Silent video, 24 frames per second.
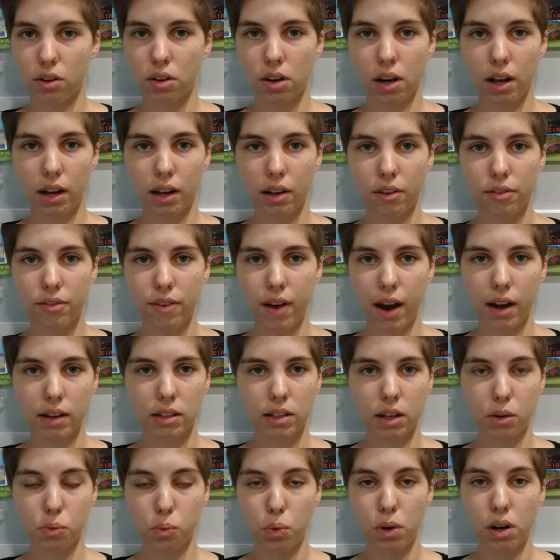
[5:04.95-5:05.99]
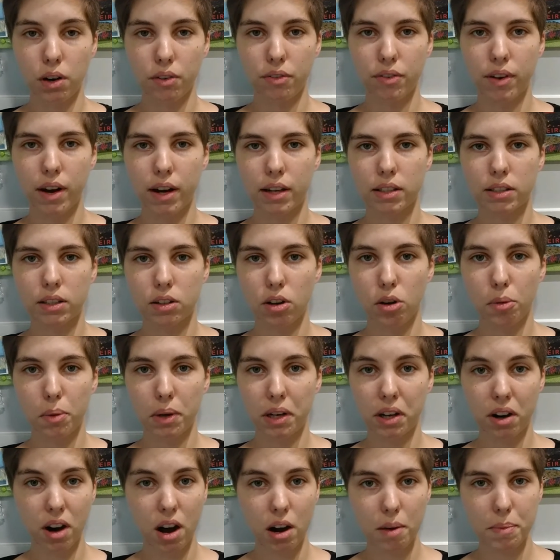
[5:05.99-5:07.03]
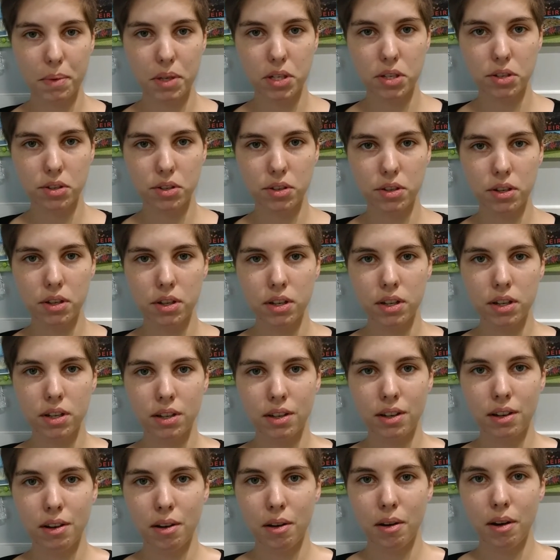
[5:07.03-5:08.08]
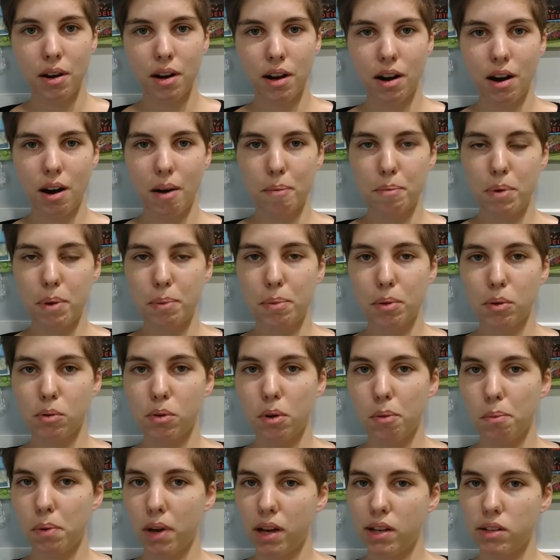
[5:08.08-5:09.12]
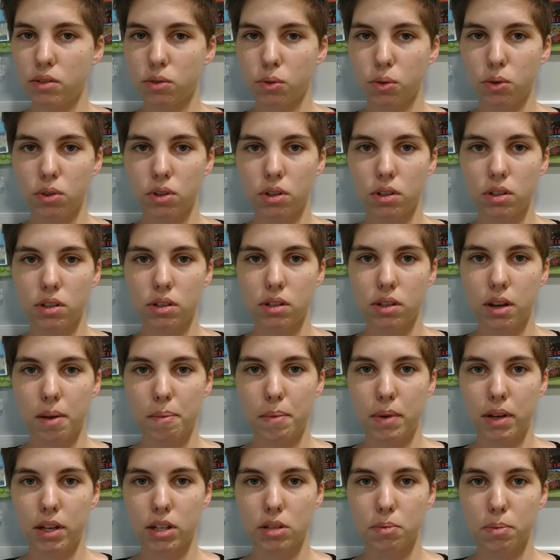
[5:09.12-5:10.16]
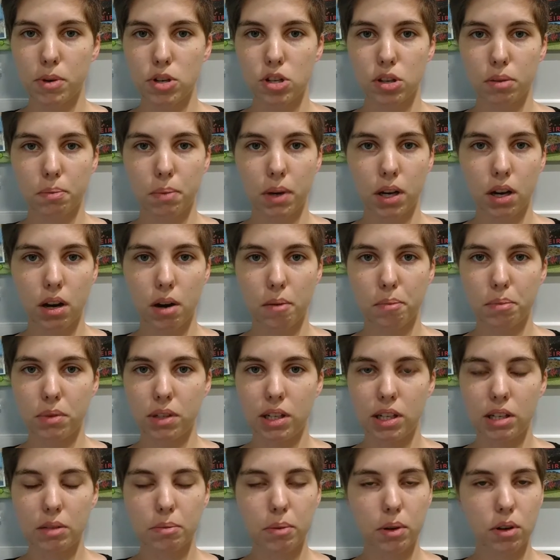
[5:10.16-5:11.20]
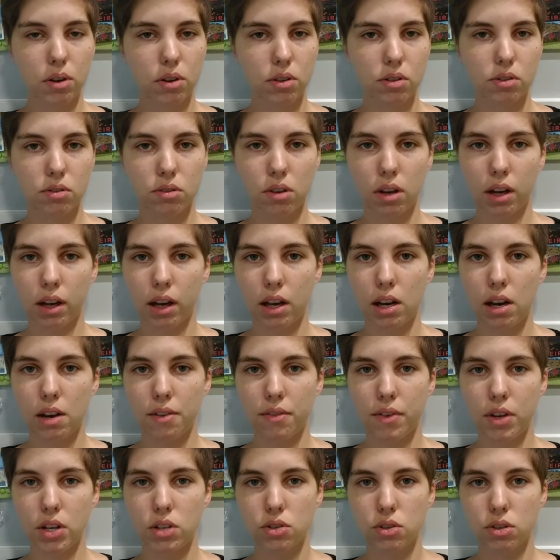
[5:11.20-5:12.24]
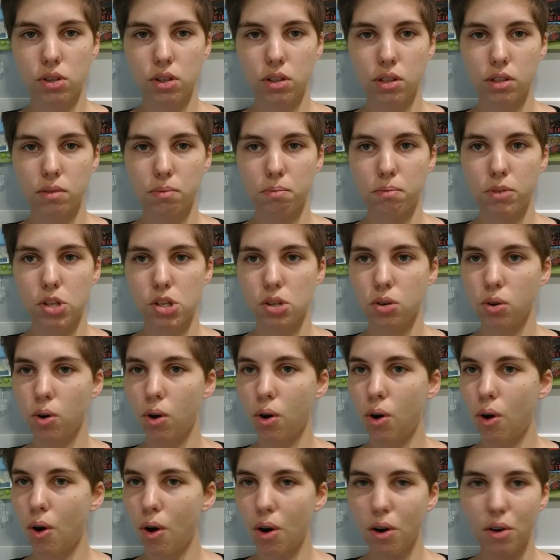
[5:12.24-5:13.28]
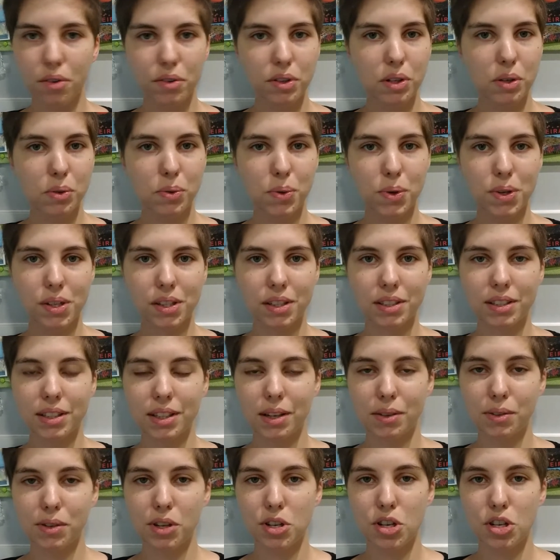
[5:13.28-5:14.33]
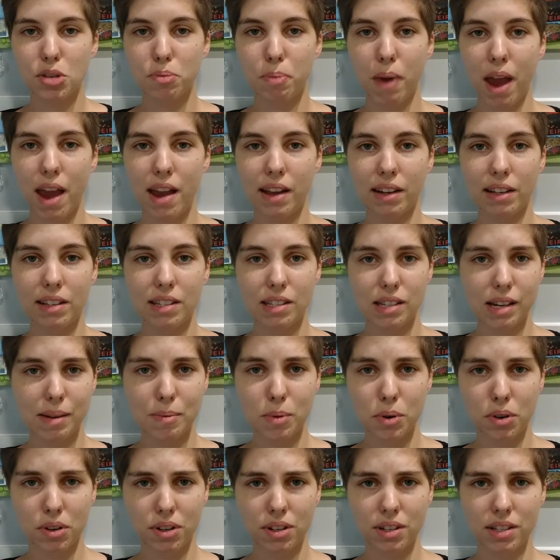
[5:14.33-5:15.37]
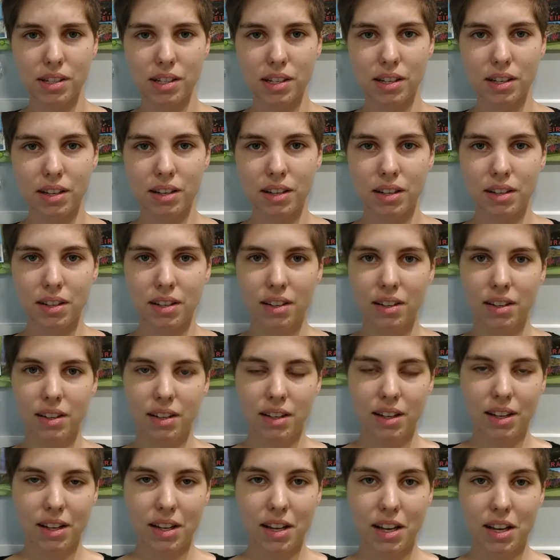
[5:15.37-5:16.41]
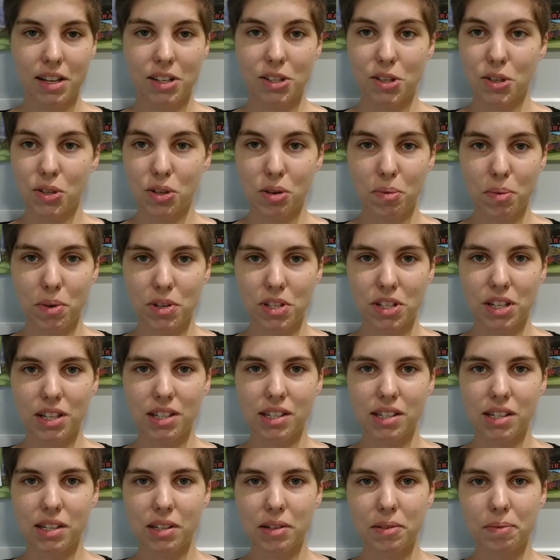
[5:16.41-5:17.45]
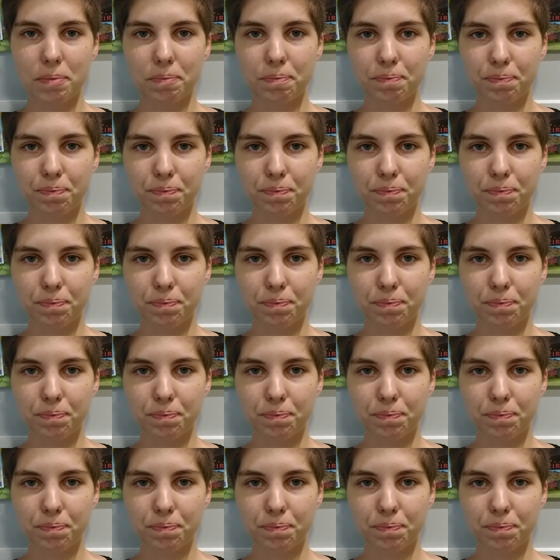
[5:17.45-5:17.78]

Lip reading: could like affect and will affect the global economy too. People who will place orders, I mean, especially big companies, but also like individuals all over the world, and you're just paying the same currency. It's just so much easier.